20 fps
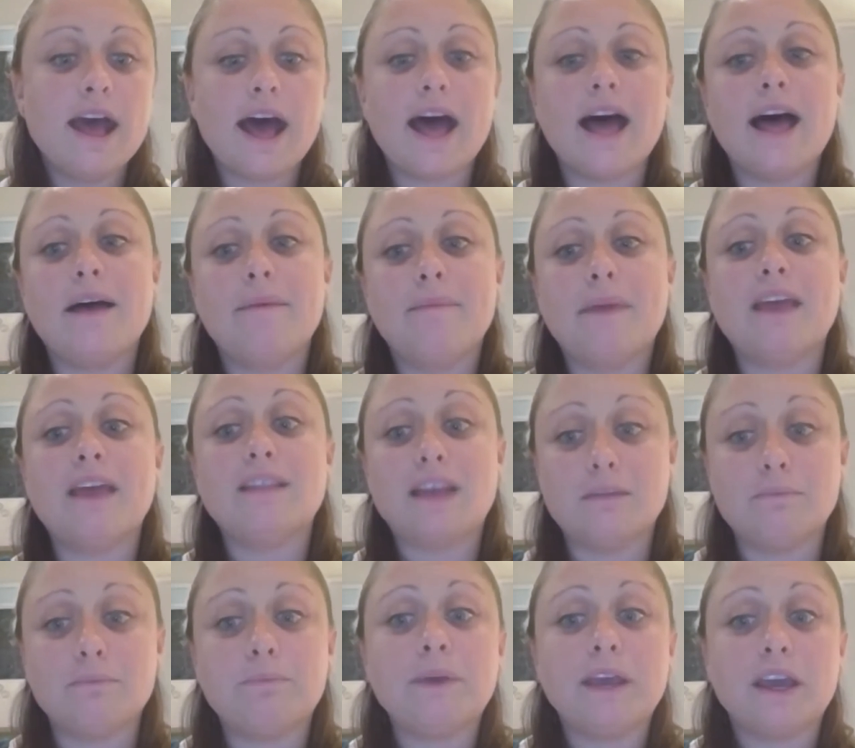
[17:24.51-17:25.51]
And
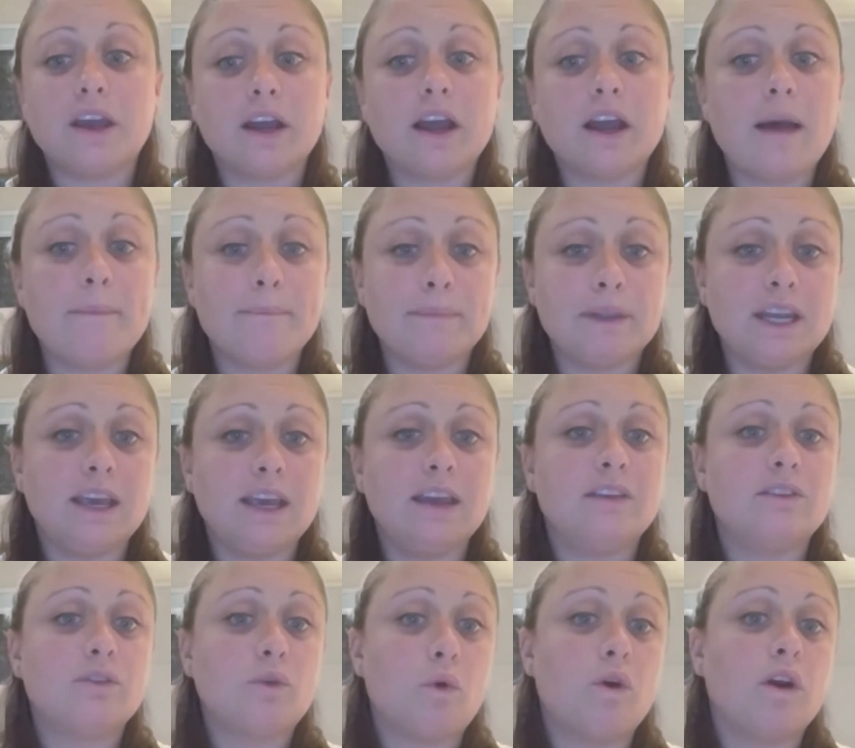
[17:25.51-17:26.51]
then bigger
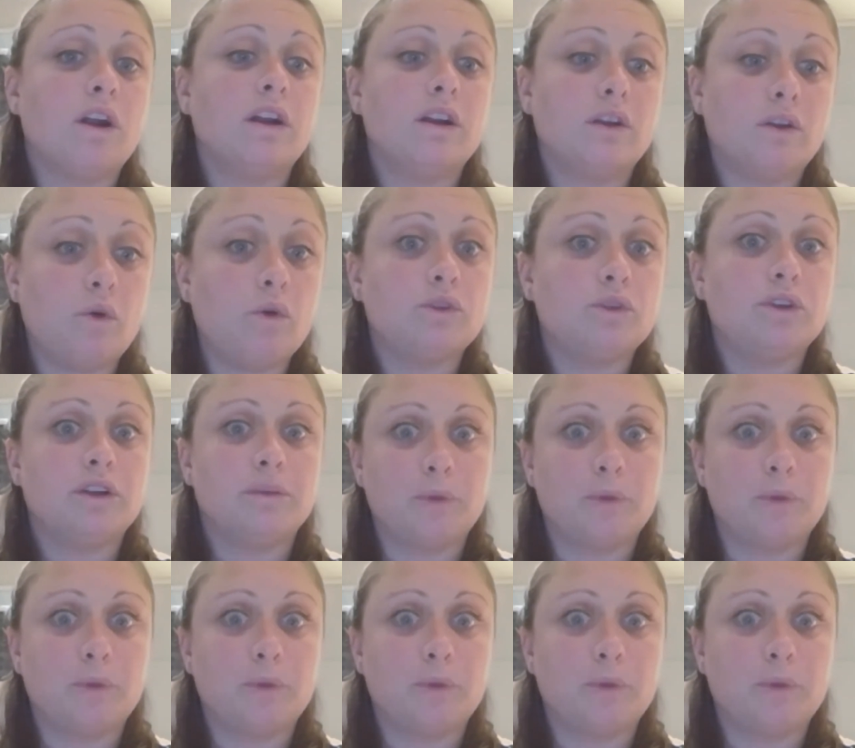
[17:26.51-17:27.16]
companies or older,